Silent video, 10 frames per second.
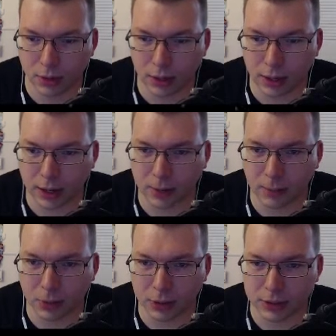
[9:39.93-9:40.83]

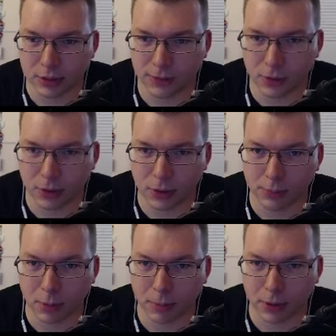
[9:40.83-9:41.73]
But let's see if we can do a little
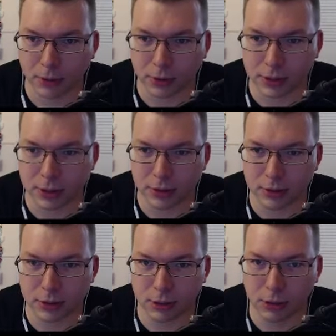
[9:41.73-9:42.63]
bit better, because this
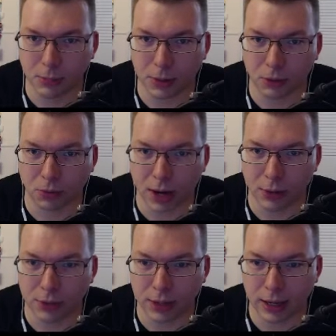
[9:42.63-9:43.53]
is still looping
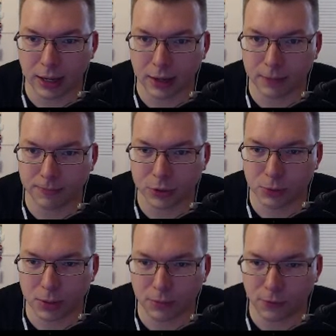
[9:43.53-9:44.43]
around and then getting it. So
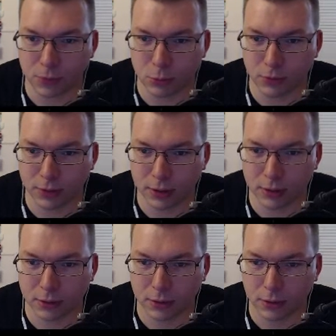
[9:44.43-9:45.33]
maybe if we move it
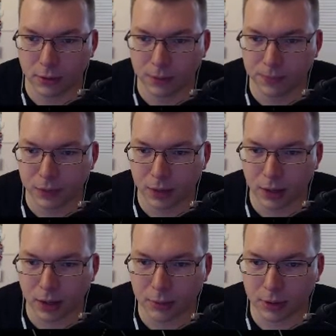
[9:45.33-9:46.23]

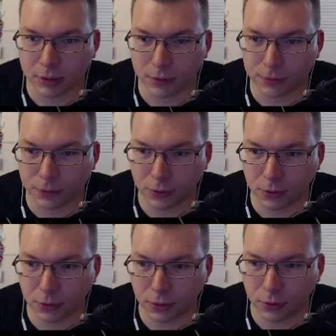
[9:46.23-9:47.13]
a little
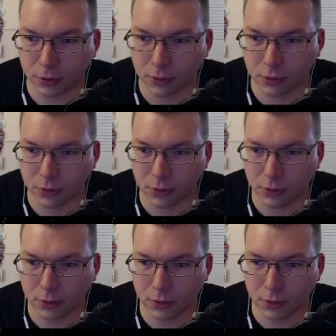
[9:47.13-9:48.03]
further
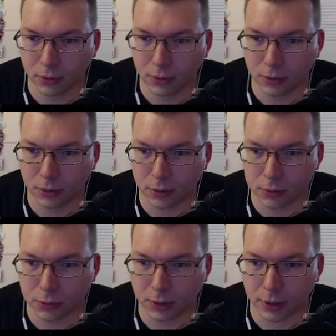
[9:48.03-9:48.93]

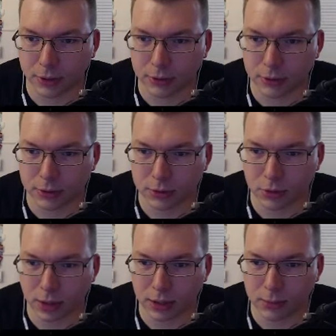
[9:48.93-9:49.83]
this way. So let's try
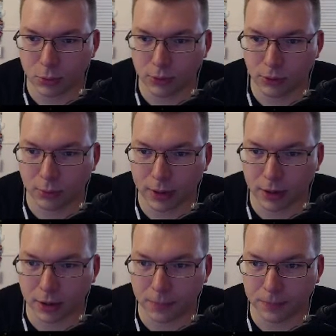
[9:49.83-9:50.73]
and get that maneuver
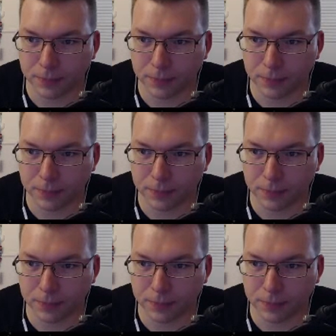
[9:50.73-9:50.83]
back up.